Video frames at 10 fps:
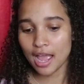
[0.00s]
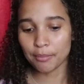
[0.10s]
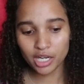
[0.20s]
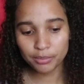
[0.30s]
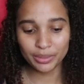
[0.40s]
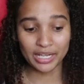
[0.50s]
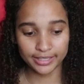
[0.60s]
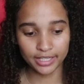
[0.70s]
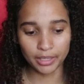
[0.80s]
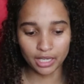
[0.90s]
I'm not gonna be doing
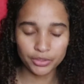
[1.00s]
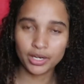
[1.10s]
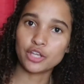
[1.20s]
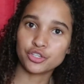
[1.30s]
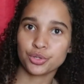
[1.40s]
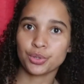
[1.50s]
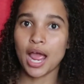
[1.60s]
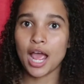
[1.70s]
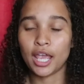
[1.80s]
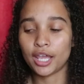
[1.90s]
hectic makeup today. I just thought
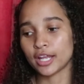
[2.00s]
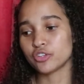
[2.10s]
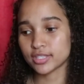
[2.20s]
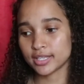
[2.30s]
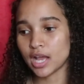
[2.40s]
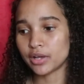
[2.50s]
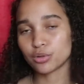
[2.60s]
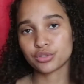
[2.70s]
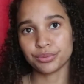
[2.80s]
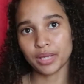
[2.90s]
I kind of just sit down,
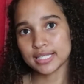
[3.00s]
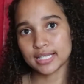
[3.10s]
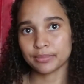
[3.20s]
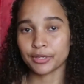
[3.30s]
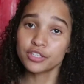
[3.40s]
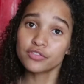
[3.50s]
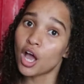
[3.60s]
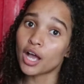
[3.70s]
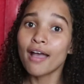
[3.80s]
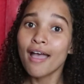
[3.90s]
talk to you guys a little bit on this
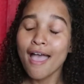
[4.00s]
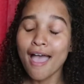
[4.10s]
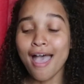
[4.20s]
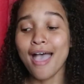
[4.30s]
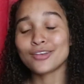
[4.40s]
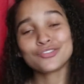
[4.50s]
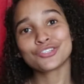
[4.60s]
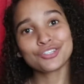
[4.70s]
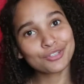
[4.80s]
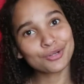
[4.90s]
vlog, and
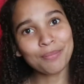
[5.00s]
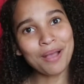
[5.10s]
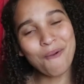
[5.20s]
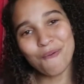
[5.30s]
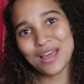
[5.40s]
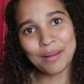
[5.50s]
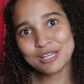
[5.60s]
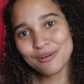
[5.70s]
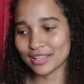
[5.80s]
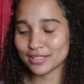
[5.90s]
just talk about what I'm
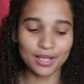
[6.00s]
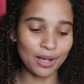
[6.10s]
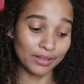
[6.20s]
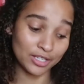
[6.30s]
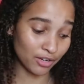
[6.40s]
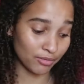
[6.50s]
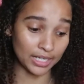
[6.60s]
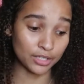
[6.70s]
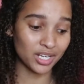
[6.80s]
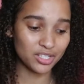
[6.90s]
doing. So let's get
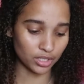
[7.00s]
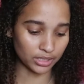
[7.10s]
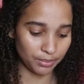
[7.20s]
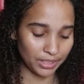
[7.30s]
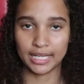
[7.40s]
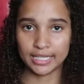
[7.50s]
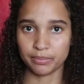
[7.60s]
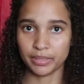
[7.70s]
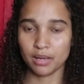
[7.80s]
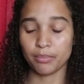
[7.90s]
right into today. It's not gonna be like
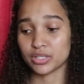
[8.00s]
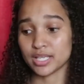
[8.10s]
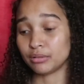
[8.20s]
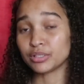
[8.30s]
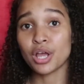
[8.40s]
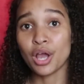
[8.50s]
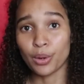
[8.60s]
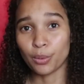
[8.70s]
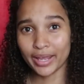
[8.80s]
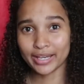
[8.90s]
hectic makeup because I don't
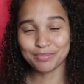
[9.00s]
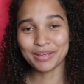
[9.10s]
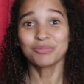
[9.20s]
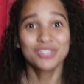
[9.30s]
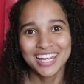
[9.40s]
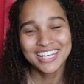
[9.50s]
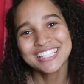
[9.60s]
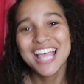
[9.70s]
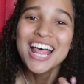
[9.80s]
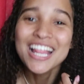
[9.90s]
wear hectic makeup. Today
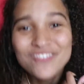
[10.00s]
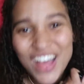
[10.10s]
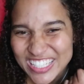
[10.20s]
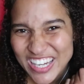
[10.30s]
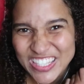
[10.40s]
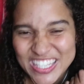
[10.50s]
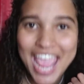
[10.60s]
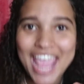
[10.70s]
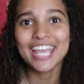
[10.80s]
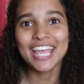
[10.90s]
is Valentine's
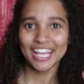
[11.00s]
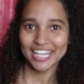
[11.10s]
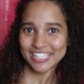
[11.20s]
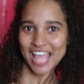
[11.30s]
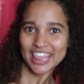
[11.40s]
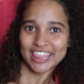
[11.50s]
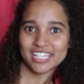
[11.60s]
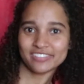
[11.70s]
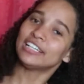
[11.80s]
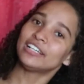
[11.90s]
Day. It is the
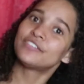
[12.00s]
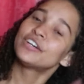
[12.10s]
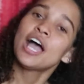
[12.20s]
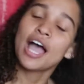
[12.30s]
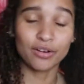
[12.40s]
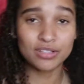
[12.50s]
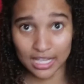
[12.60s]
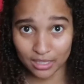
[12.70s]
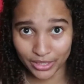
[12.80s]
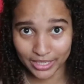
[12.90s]
day of love. I don't
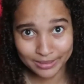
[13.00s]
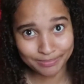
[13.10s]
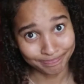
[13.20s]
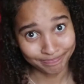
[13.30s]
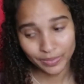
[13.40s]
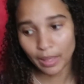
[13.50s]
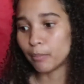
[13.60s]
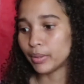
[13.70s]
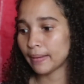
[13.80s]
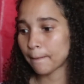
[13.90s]
celebrate it.
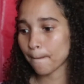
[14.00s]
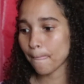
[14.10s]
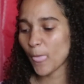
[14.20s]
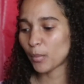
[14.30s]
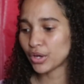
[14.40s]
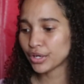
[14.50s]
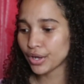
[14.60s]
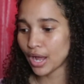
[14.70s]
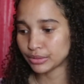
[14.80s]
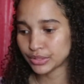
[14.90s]
But we are
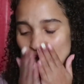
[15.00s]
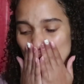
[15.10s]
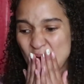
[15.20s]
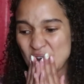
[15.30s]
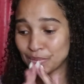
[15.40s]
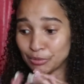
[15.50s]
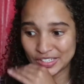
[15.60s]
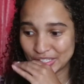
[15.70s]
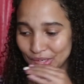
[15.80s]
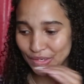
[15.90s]
gonna go out tonight to the
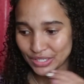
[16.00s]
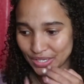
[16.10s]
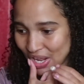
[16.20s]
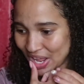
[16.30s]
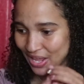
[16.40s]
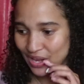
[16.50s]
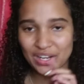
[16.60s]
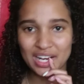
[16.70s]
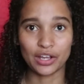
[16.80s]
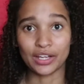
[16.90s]
movies, quite honestly.
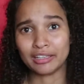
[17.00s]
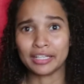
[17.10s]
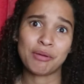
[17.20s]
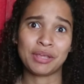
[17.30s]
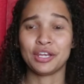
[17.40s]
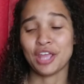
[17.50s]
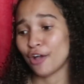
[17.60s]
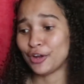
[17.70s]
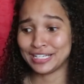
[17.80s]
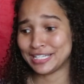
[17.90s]
Not like going out like, hey, we're gonna go
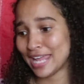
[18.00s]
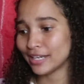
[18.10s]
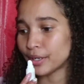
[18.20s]
out on a date.